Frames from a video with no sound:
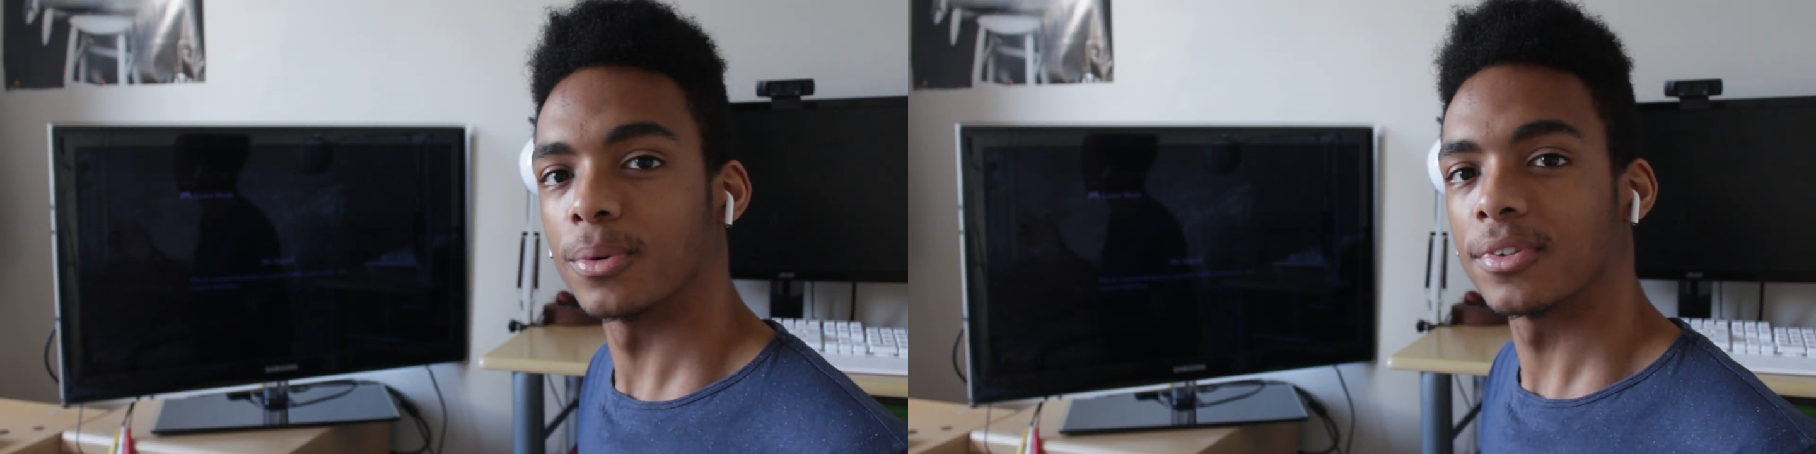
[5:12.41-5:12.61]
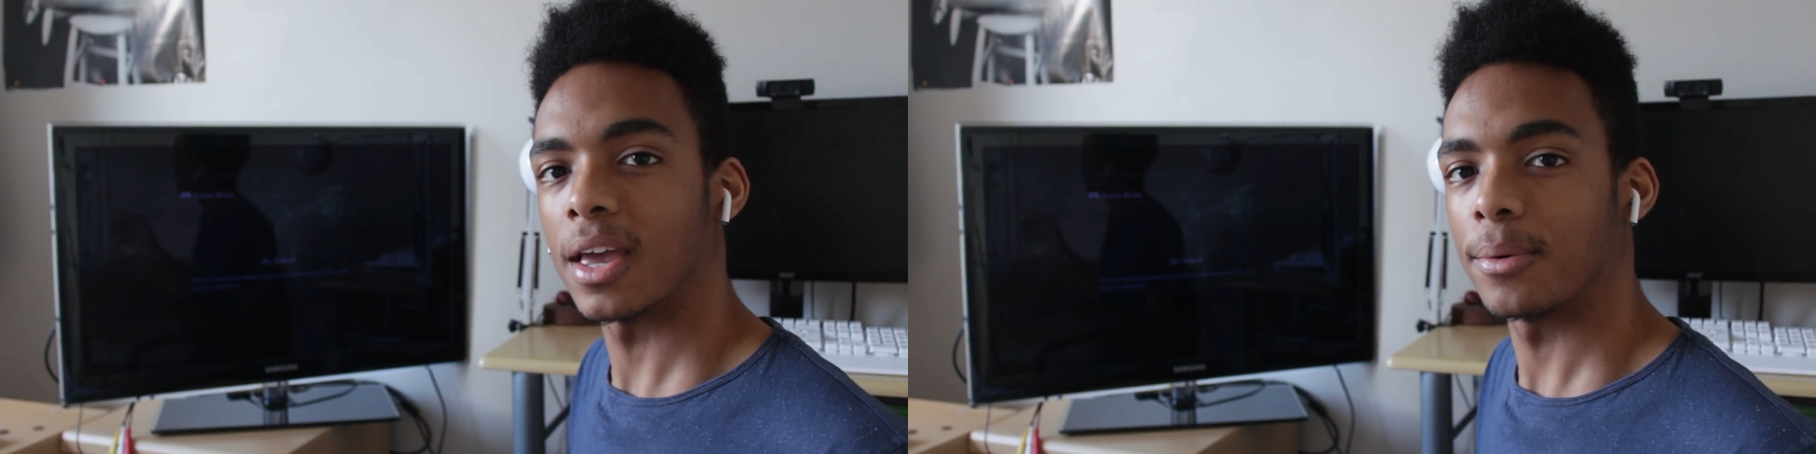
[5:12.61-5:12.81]

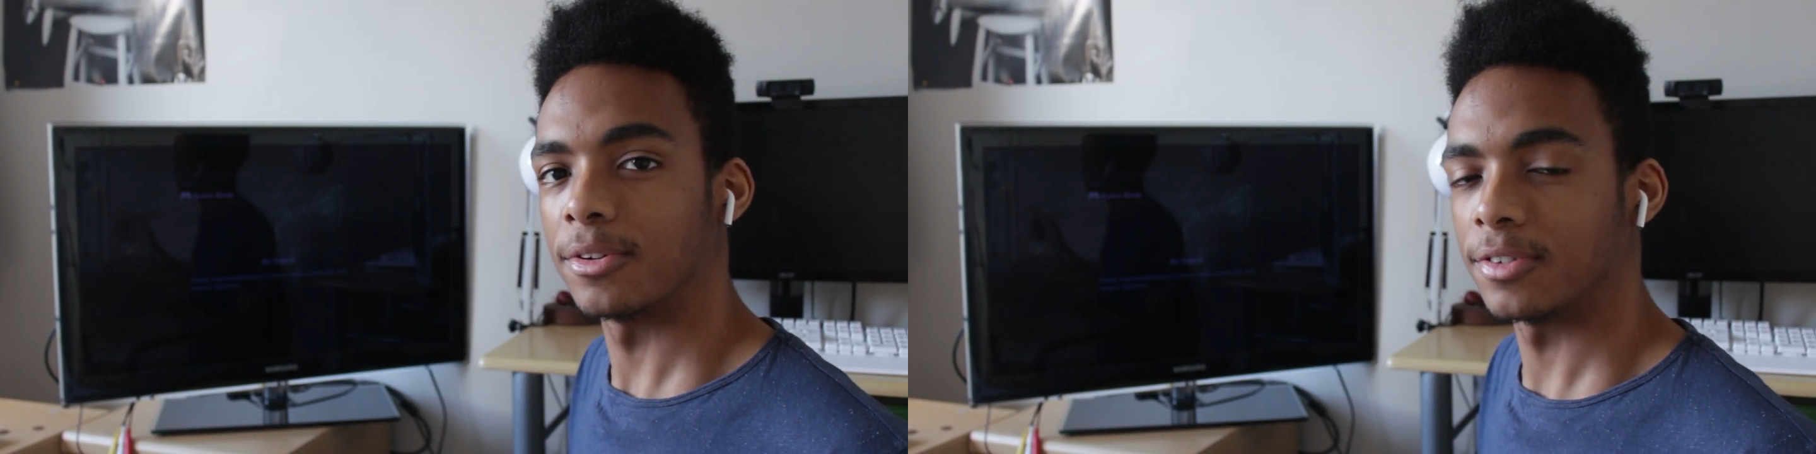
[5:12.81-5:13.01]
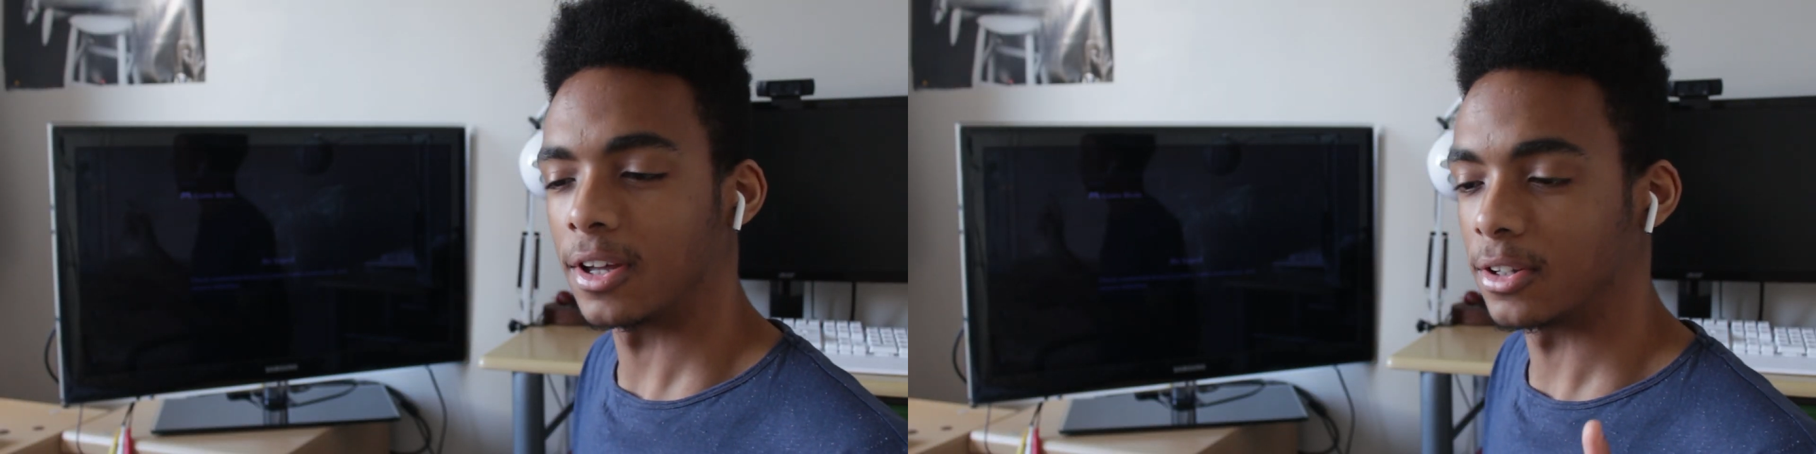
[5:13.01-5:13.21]
we'll start
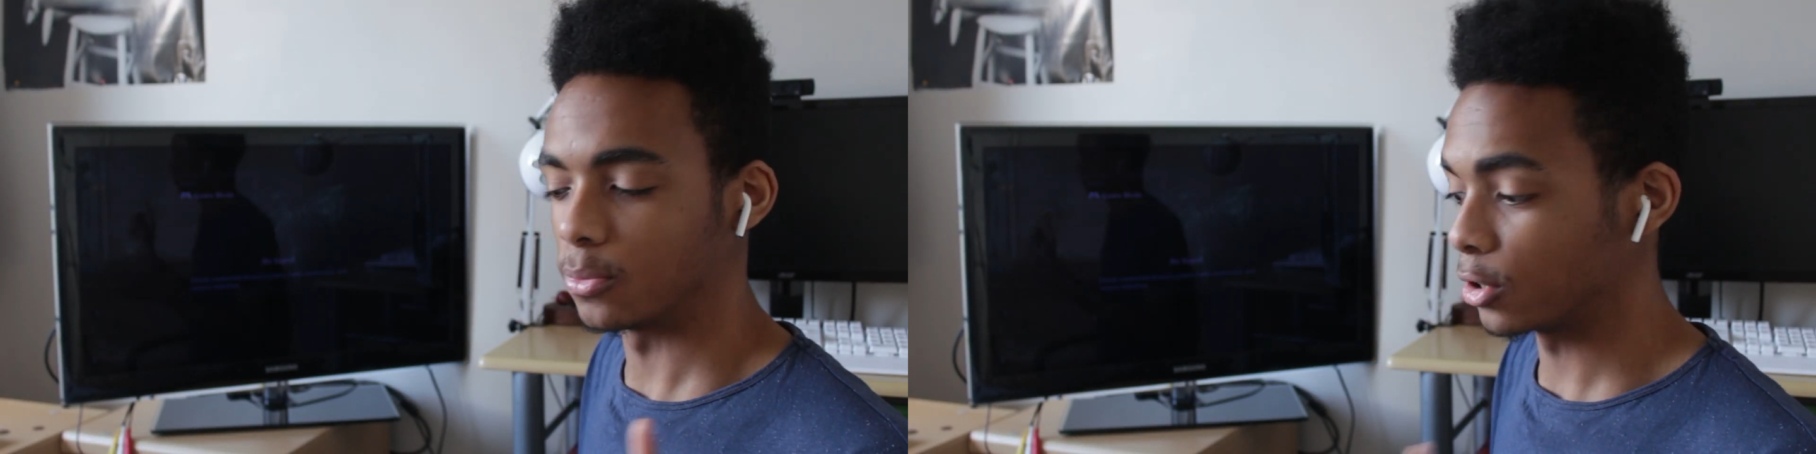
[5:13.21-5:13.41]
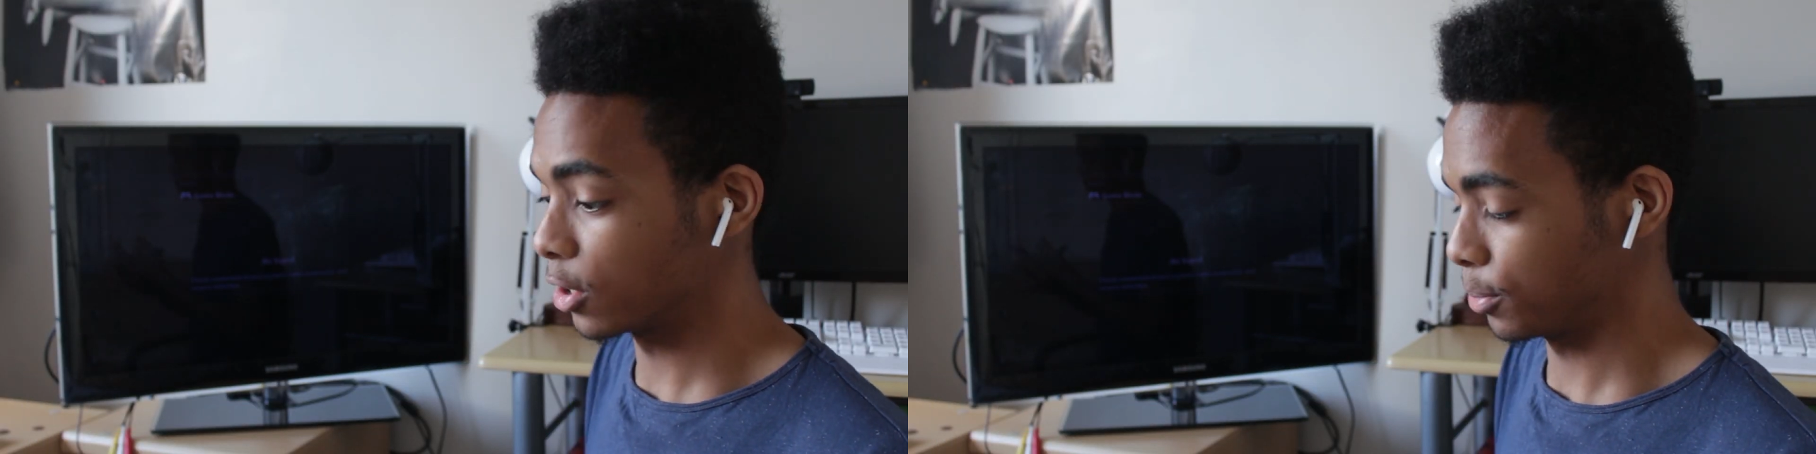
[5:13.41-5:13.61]
with the fact
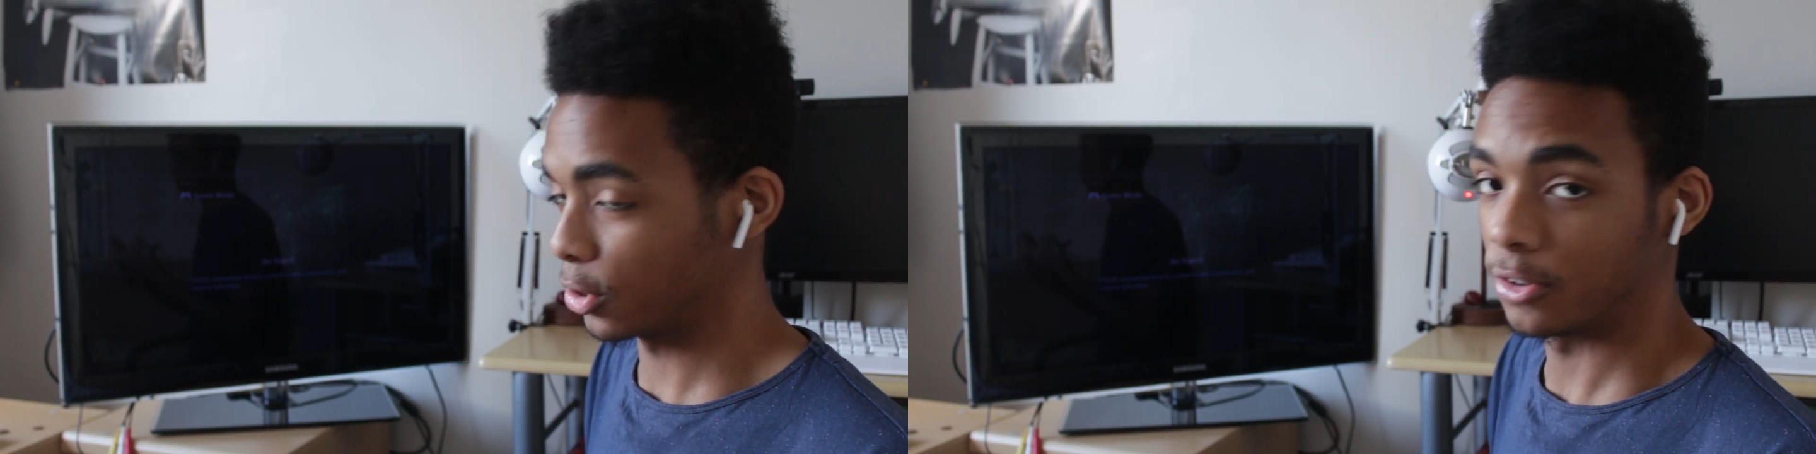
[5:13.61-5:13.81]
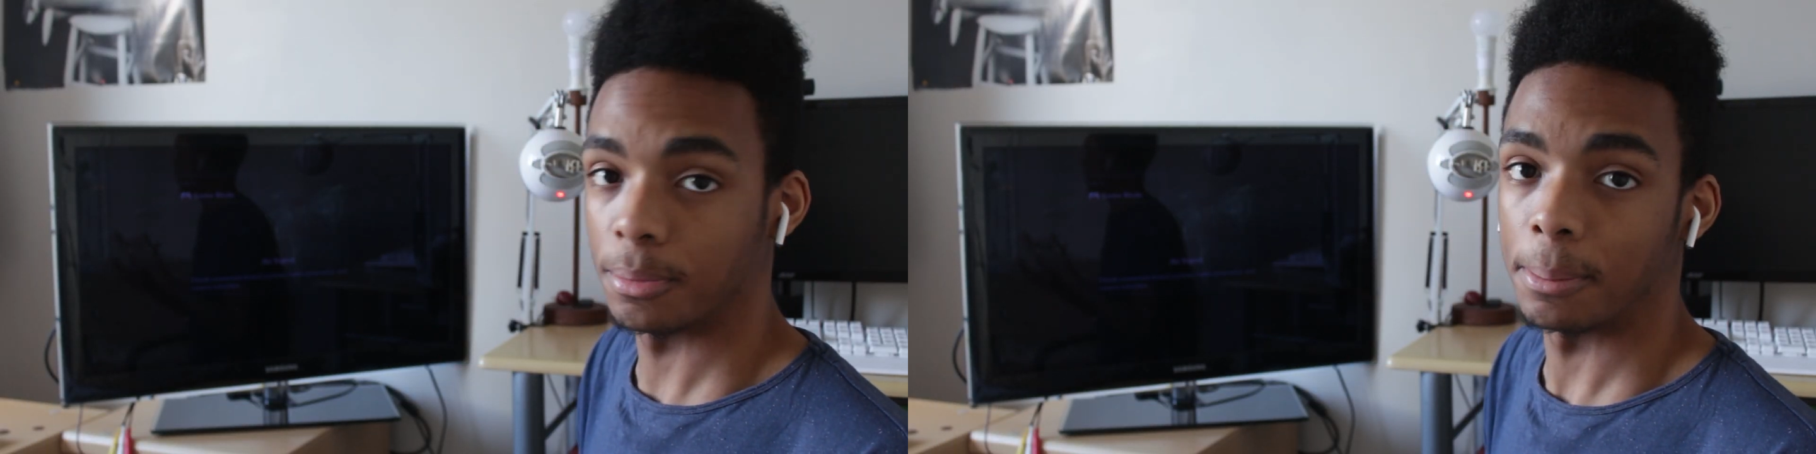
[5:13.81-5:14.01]
that 1, I'm
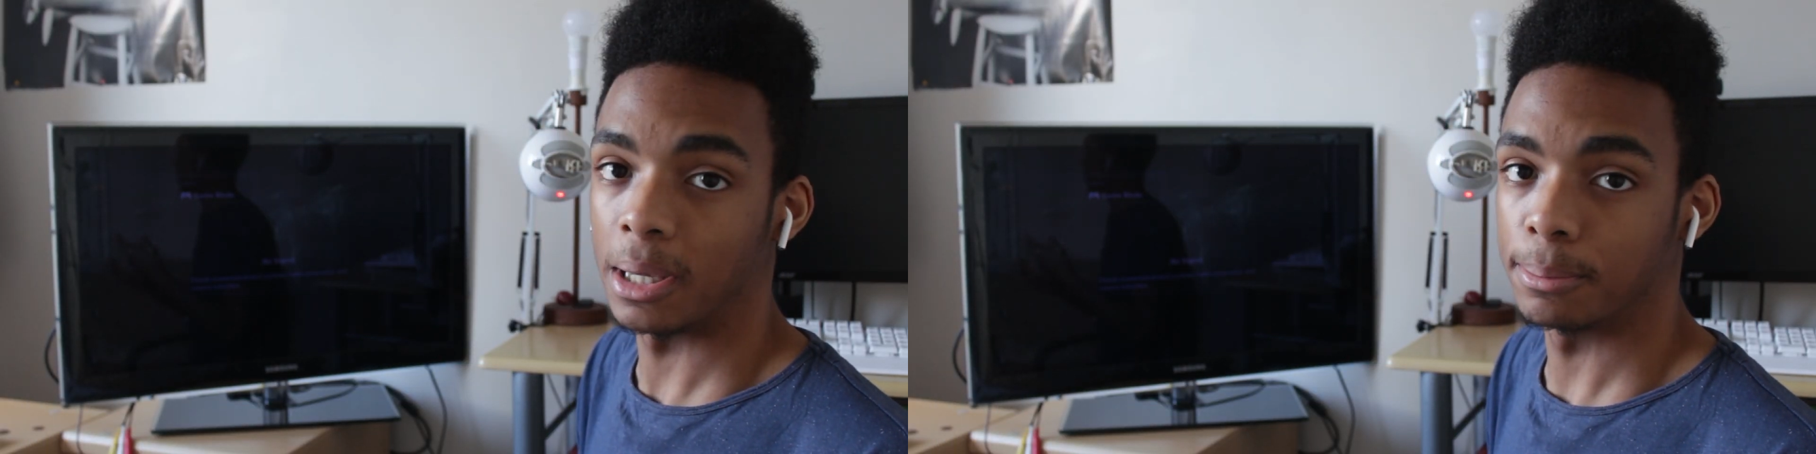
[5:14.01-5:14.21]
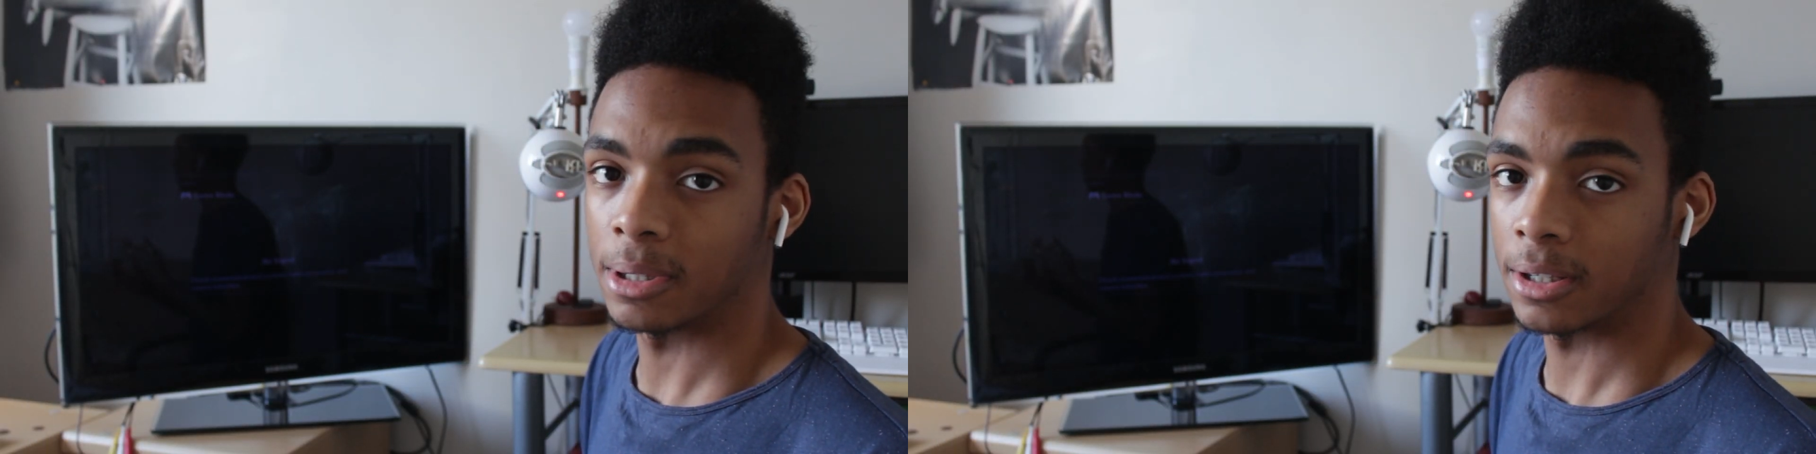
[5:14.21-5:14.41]
not using my
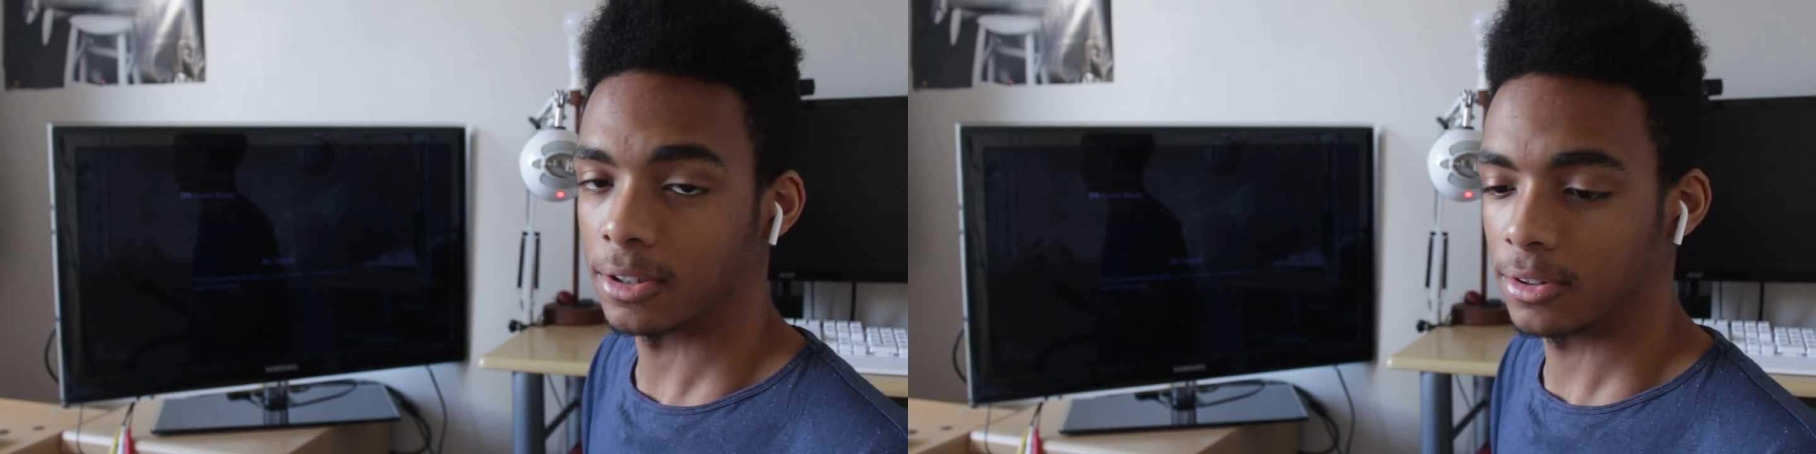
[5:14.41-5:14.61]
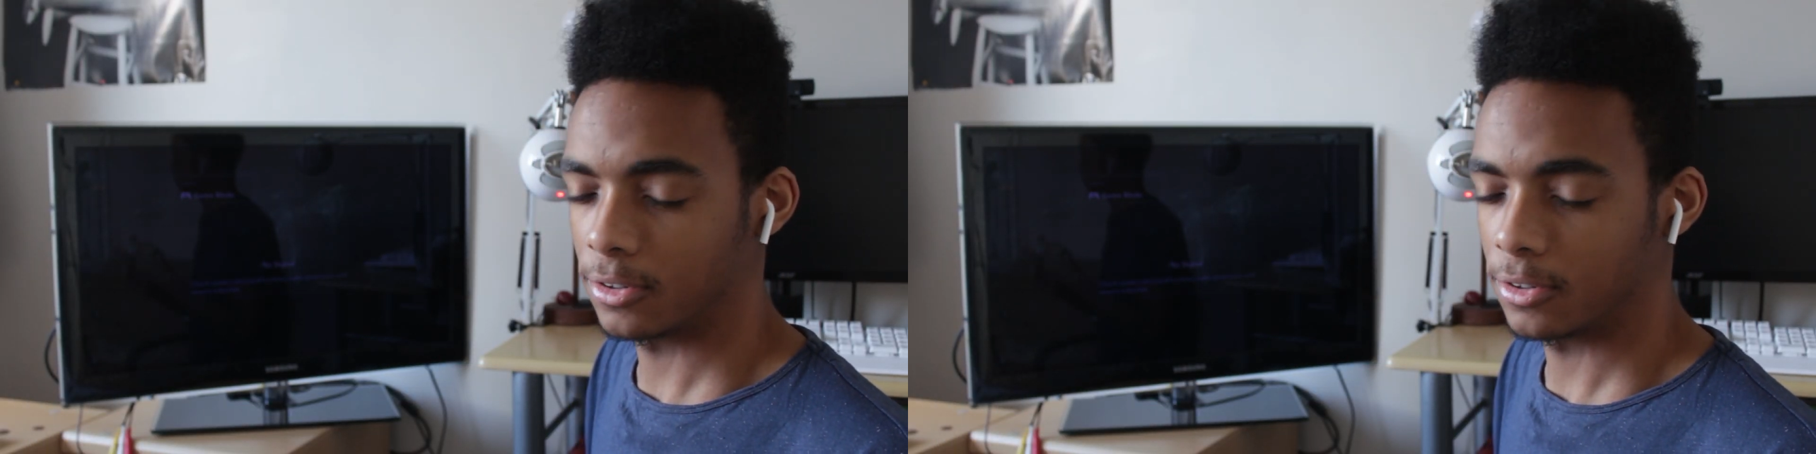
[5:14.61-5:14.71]
main mic.